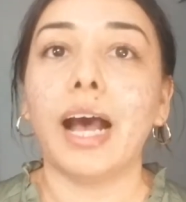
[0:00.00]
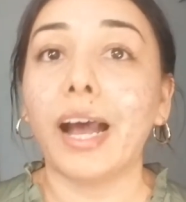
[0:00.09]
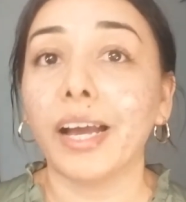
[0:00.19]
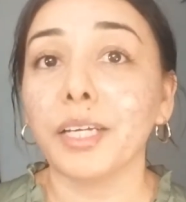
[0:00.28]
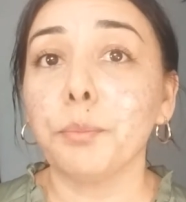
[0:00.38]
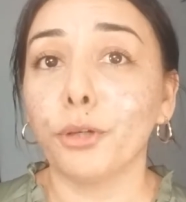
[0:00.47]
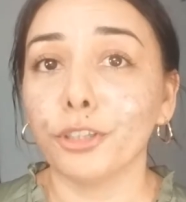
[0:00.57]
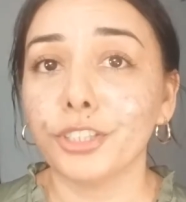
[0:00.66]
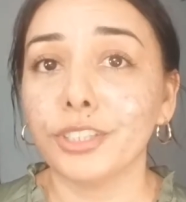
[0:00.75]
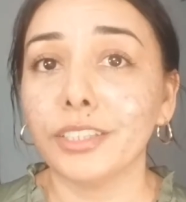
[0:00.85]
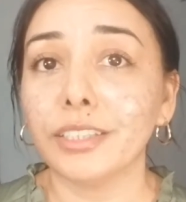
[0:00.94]
I
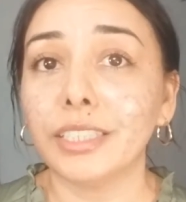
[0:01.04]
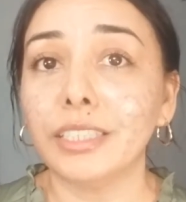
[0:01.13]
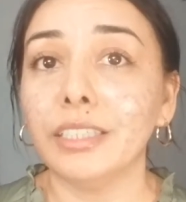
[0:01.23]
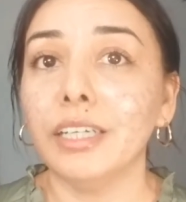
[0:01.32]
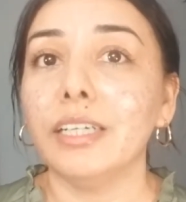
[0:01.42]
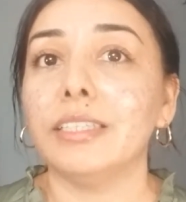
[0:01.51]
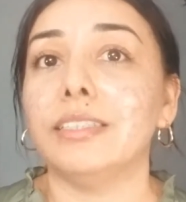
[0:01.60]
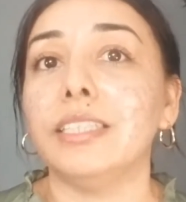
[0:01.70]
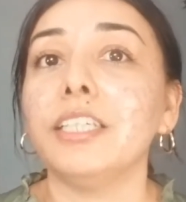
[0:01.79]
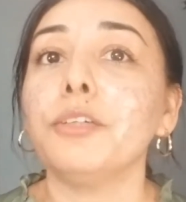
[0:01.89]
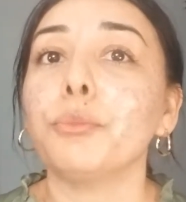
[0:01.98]
personally
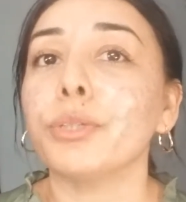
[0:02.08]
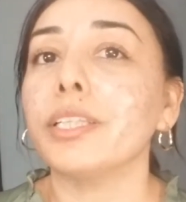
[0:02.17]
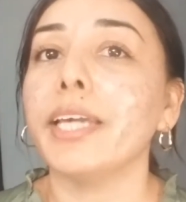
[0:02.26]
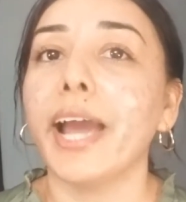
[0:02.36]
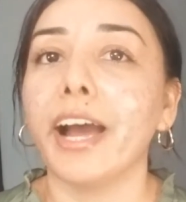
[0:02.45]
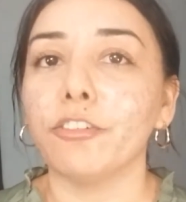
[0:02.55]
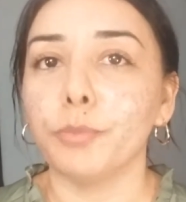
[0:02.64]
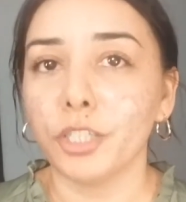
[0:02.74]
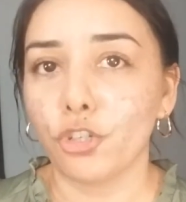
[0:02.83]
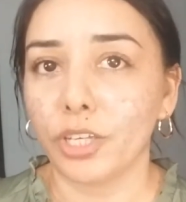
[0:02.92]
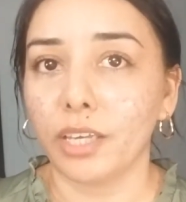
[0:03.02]
didn't really have
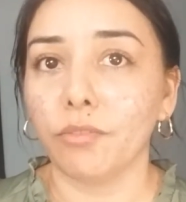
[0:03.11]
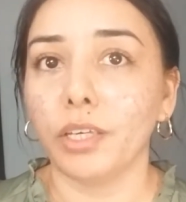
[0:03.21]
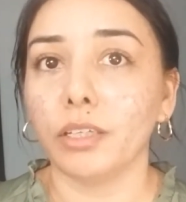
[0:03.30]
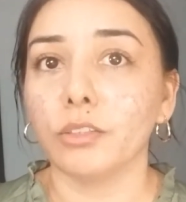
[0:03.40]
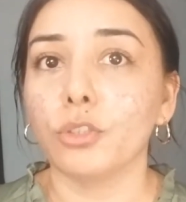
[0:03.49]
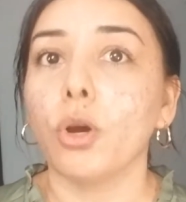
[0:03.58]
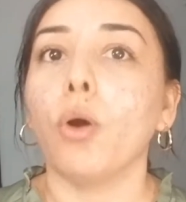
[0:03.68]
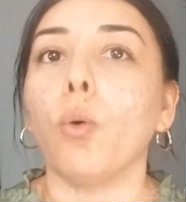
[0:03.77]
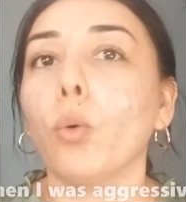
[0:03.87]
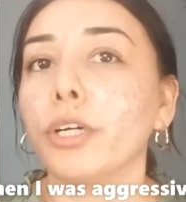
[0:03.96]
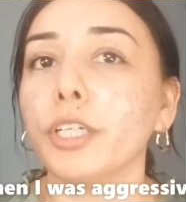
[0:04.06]
much savings
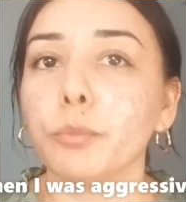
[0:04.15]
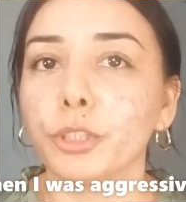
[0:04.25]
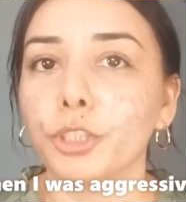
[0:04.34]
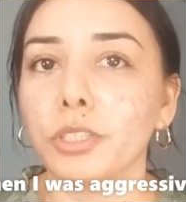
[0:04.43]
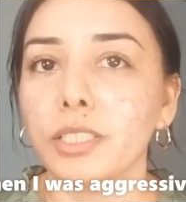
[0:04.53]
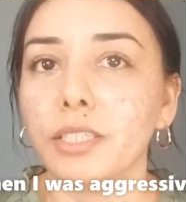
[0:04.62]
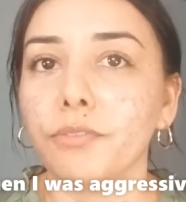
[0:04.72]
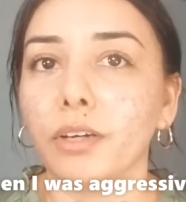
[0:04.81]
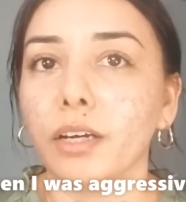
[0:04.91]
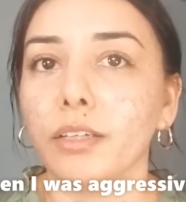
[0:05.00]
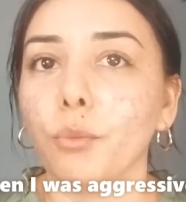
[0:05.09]
or an emergency
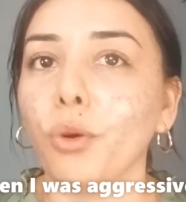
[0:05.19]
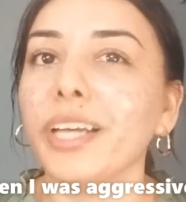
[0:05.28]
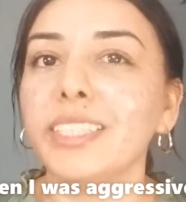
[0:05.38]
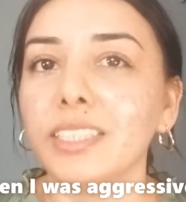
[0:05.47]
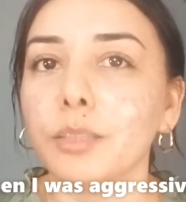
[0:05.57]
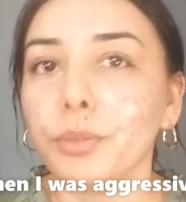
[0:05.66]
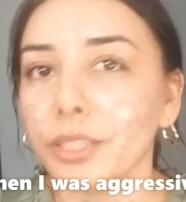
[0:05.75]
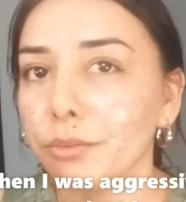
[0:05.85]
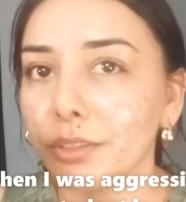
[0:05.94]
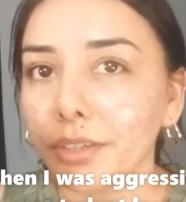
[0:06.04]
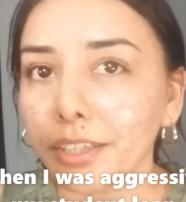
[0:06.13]
fund. Well, I did, but it
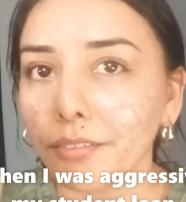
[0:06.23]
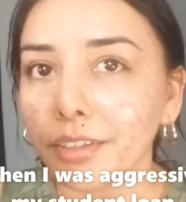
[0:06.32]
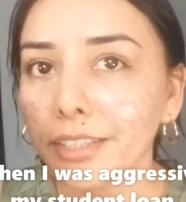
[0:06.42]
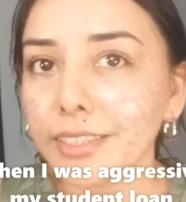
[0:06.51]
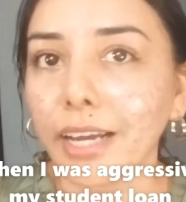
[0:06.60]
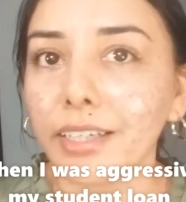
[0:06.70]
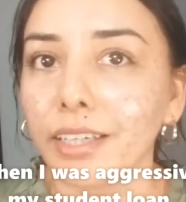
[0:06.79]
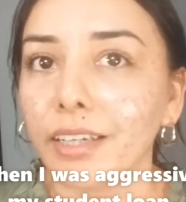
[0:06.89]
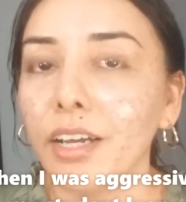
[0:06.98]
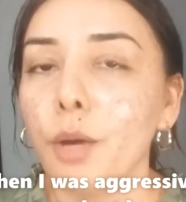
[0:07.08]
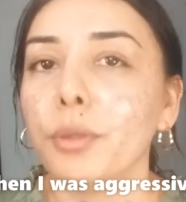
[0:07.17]
was very, very tiny.
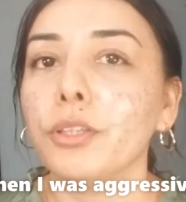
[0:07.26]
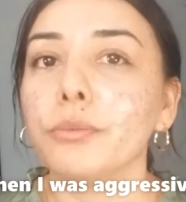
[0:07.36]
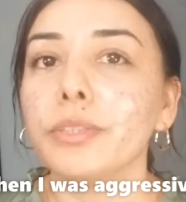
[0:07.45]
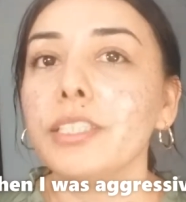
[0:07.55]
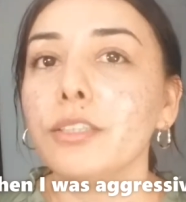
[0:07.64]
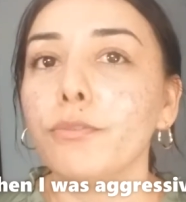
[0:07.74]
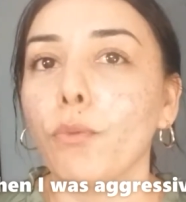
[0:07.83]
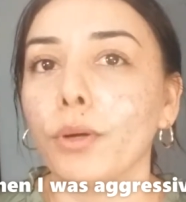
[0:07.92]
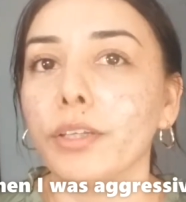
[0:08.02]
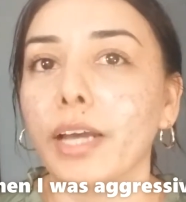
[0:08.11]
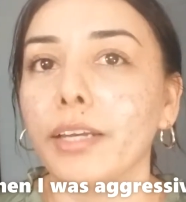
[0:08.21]
But the reason
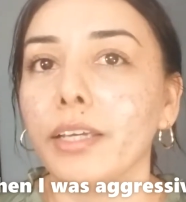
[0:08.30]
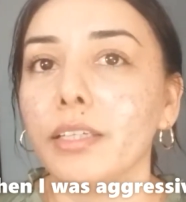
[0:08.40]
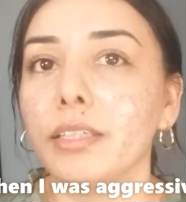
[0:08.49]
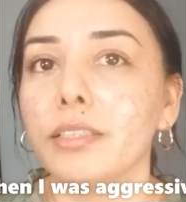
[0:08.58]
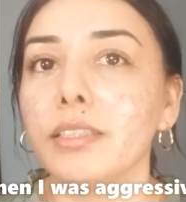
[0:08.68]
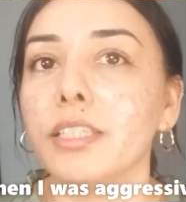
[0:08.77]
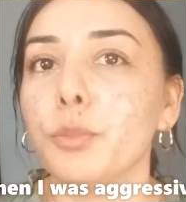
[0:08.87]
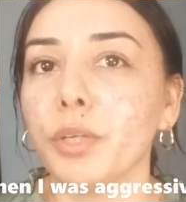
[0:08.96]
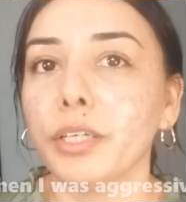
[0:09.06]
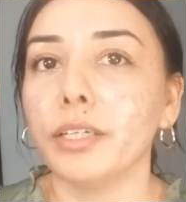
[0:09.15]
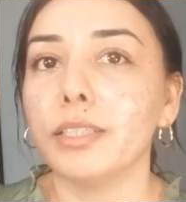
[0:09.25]
for that is
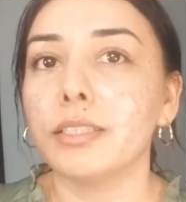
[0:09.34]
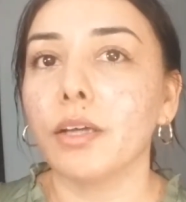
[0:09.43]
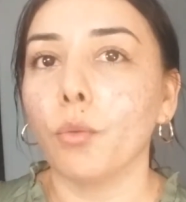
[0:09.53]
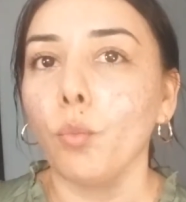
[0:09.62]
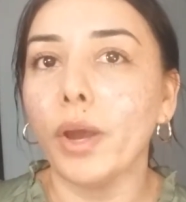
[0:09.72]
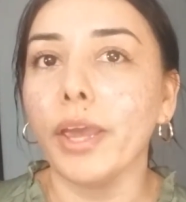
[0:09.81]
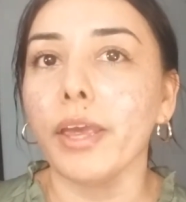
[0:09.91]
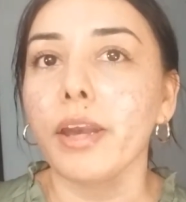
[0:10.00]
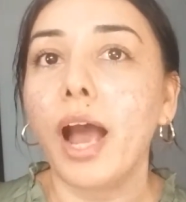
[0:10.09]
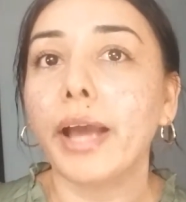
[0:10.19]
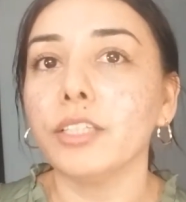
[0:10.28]
because when
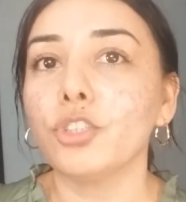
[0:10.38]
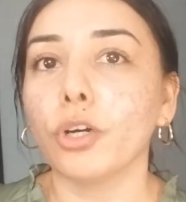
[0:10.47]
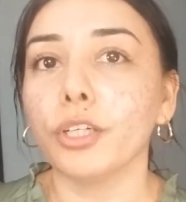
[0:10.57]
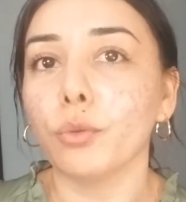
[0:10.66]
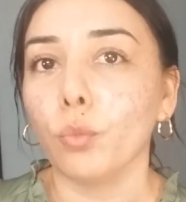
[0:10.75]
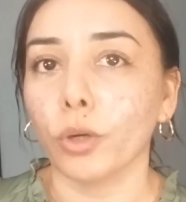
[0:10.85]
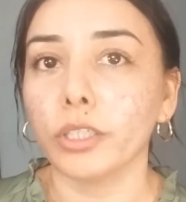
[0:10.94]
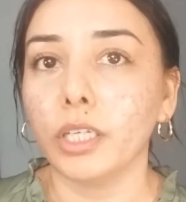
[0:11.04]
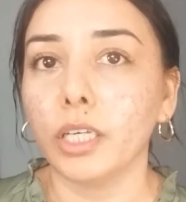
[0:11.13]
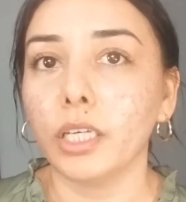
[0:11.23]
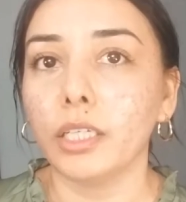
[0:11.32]
I started
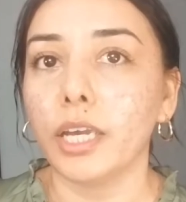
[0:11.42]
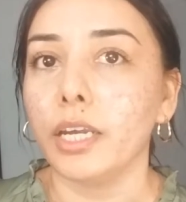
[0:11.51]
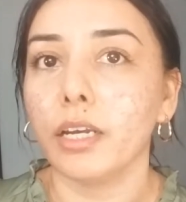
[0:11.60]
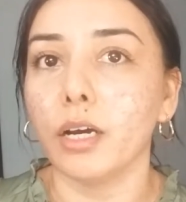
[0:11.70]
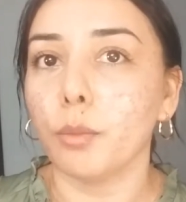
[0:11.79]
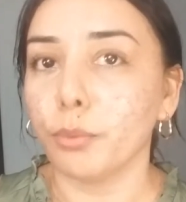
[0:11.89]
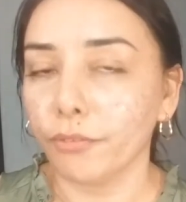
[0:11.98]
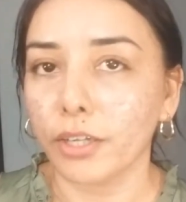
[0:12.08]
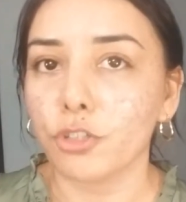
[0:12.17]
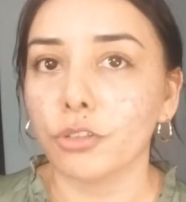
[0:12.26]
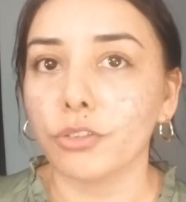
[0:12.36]
working in a
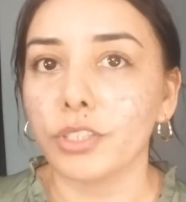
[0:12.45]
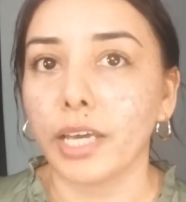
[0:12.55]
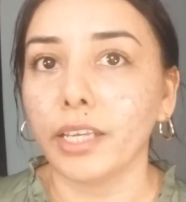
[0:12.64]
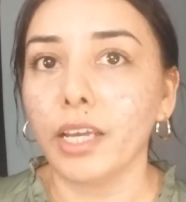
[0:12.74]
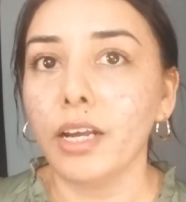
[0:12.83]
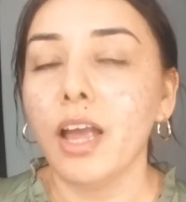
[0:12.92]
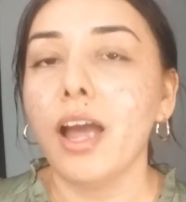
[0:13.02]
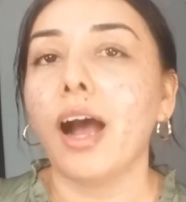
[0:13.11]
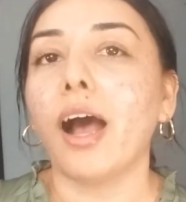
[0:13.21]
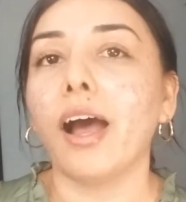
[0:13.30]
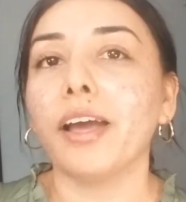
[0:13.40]
professional setting,
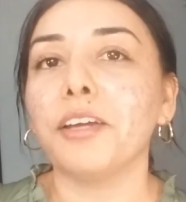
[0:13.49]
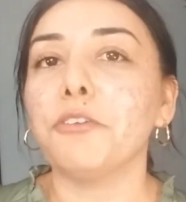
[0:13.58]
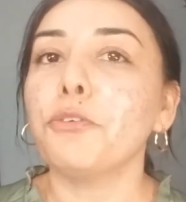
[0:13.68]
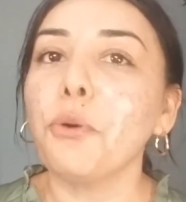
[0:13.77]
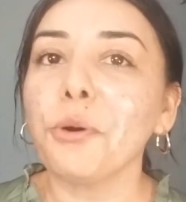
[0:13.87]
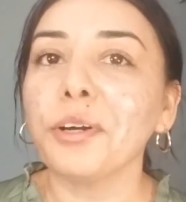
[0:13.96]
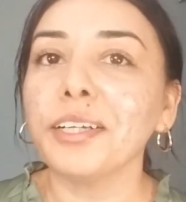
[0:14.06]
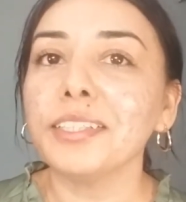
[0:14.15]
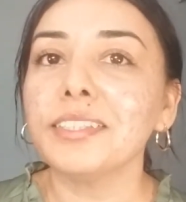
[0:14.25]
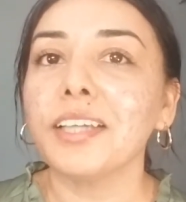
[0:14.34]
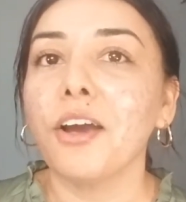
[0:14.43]
I, of
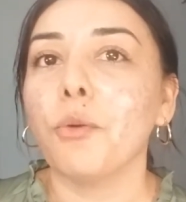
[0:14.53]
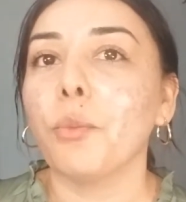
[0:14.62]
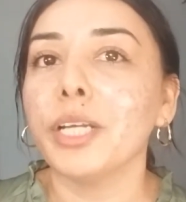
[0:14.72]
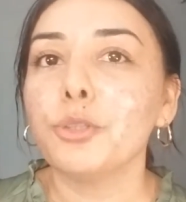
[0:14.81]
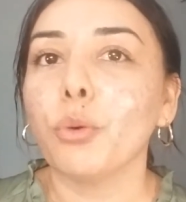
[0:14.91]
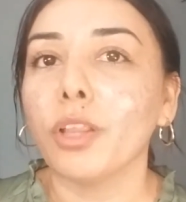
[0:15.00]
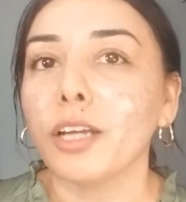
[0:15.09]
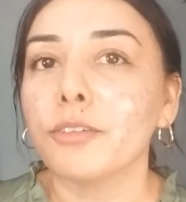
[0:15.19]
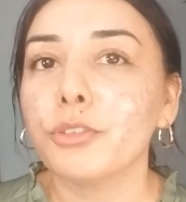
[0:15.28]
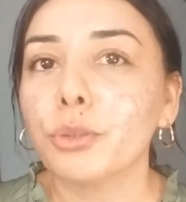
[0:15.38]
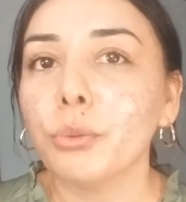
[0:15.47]
course, went to a lot
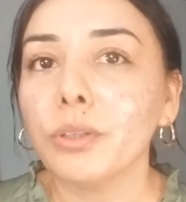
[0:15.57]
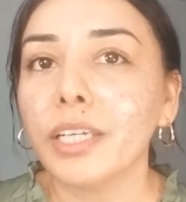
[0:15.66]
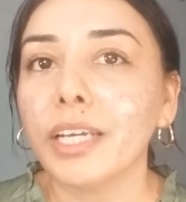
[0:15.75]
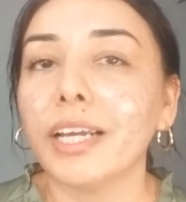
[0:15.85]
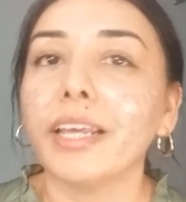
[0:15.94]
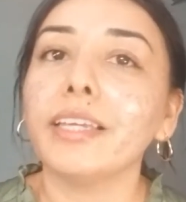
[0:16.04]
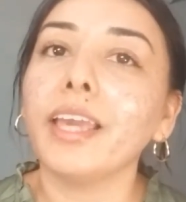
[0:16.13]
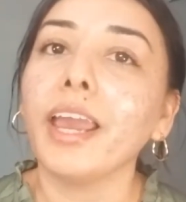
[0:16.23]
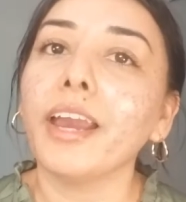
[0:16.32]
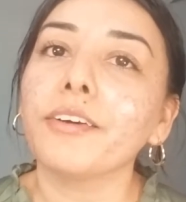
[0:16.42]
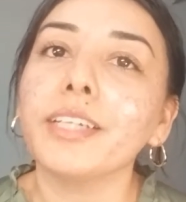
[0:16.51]
of schooling and I
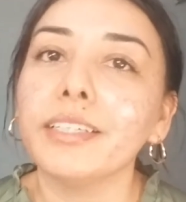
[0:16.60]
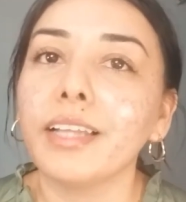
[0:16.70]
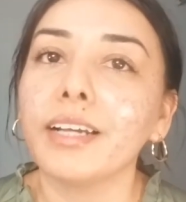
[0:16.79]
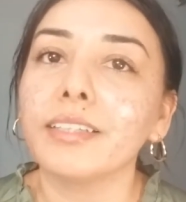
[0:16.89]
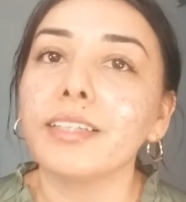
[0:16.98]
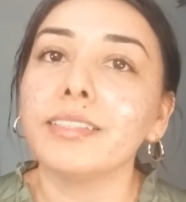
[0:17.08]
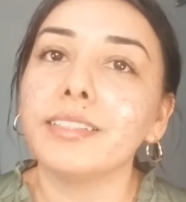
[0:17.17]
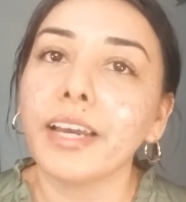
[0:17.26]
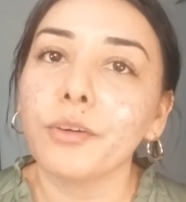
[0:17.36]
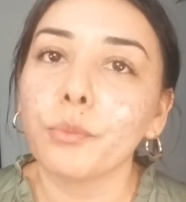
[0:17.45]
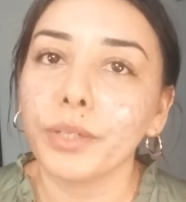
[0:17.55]
carried that
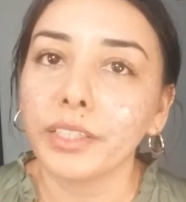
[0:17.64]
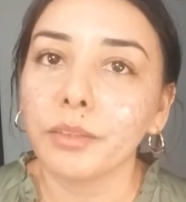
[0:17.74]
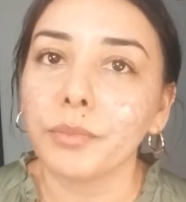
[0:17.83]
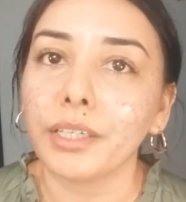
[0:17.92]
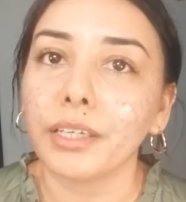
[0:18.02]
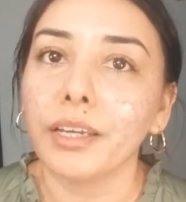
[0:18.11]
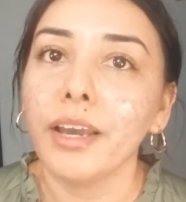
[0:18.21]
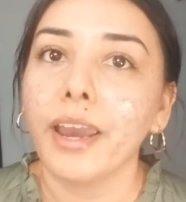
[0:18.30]
debt with me.